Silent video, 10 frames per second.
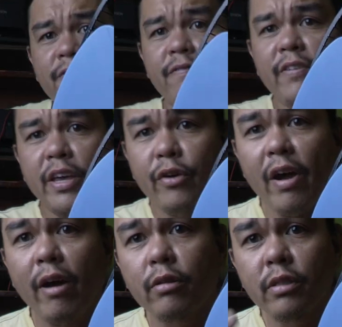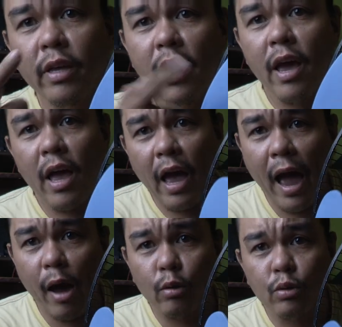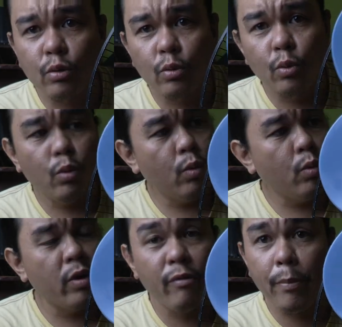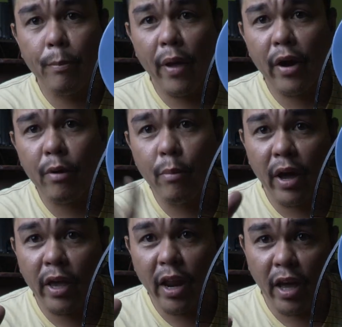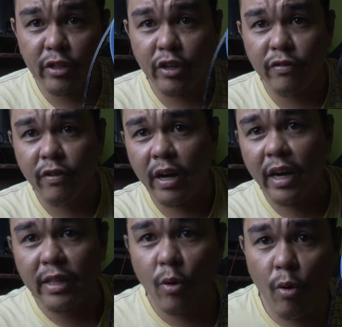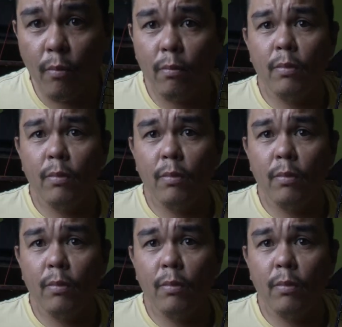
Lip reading: figure out how to repair my electric fan at home.